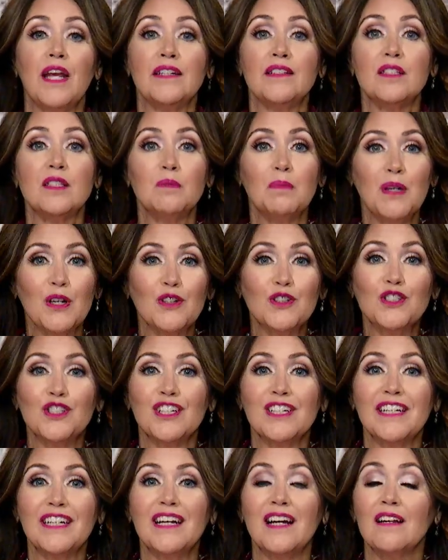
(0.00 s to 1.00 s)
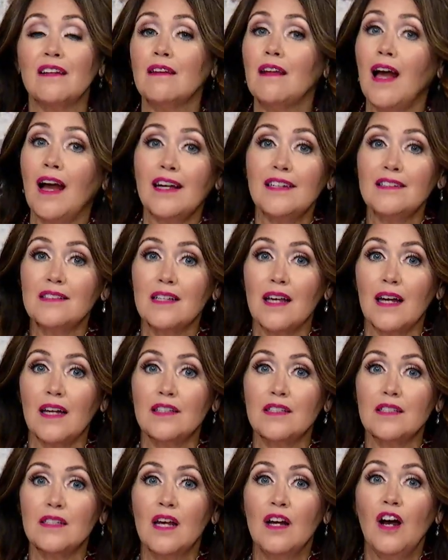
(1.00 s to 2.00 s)
and spiritually aligns
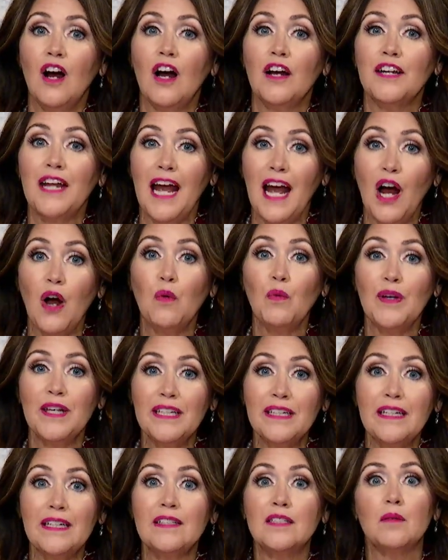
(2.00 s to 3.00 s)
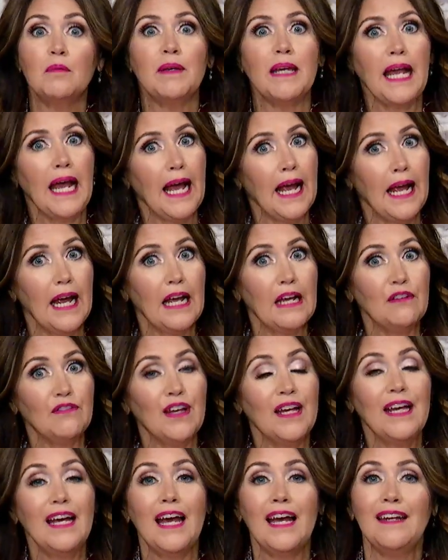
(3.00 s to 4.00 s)
us on how we need to behave